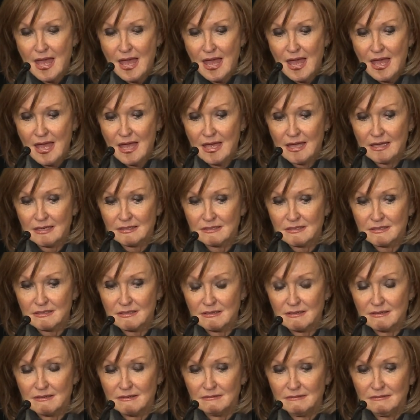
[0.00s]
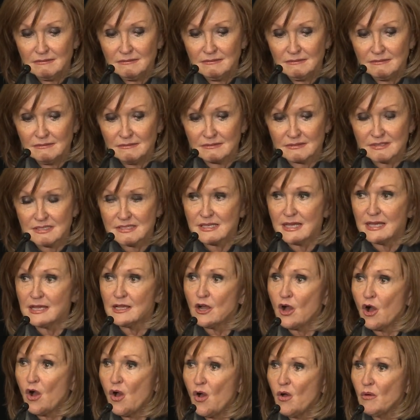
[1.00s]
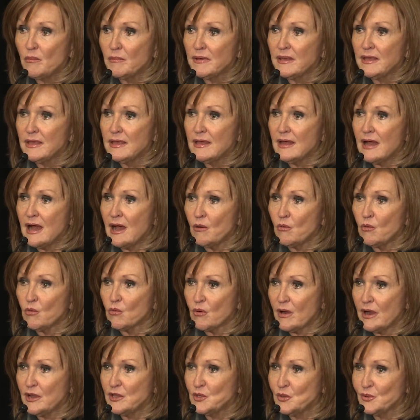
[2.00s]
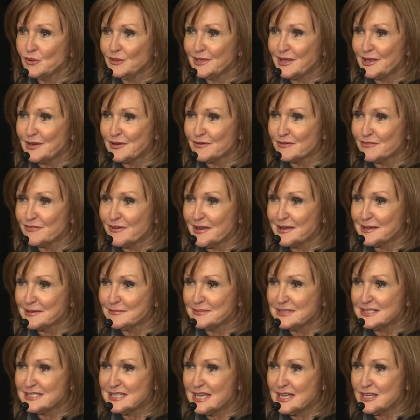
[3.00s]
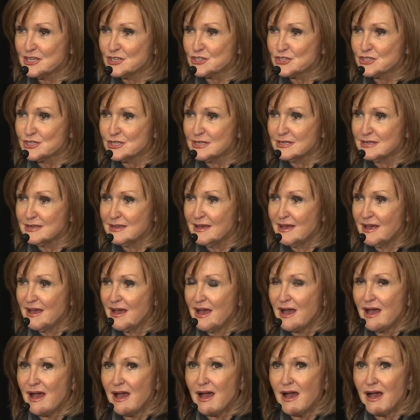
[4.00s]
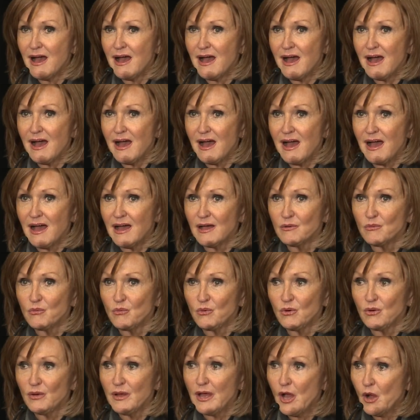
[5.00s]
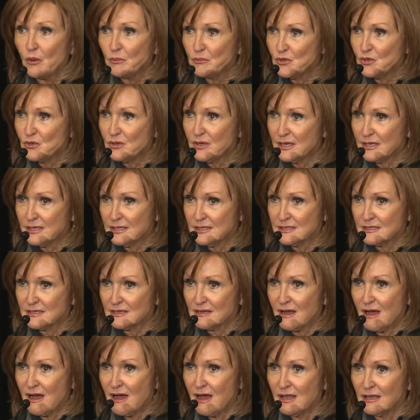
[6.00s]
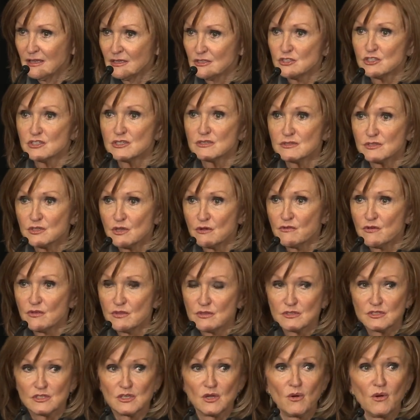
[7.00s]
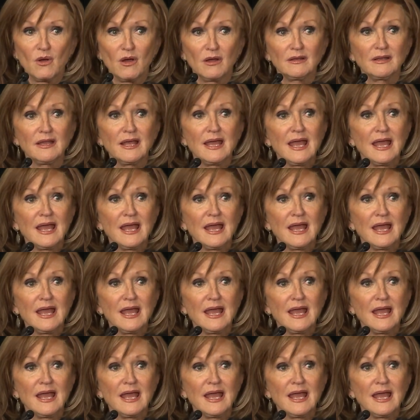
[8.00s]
and say, "Call me, I will write you a letter of recommendation. I will help you get into college," so forth and so on.